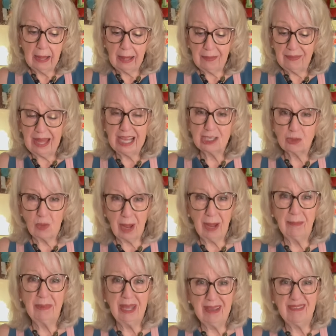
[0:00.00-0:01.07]
that's why
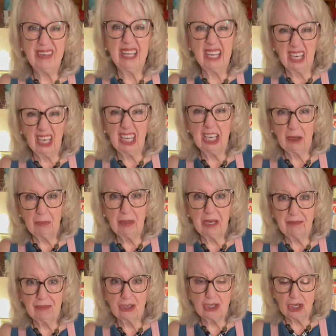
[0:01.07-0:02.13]
I'm giving it a little bit
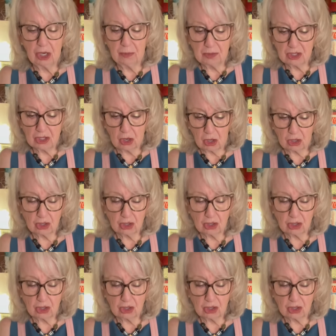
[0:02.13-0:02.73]
of a jump start.